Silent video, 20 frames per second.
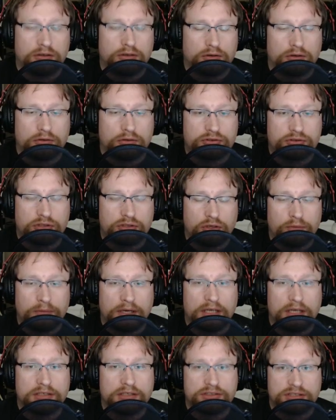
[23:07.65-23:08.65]
girl so
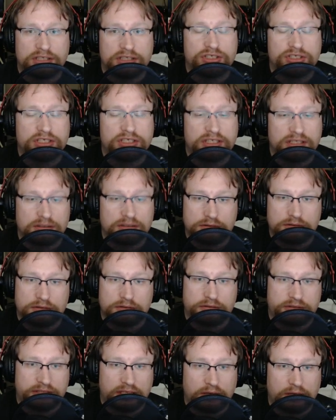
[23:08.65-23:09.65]
much that she killed
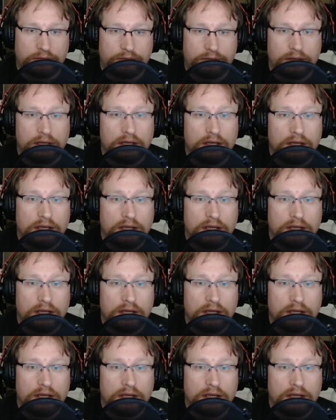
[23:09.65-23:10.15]
herself.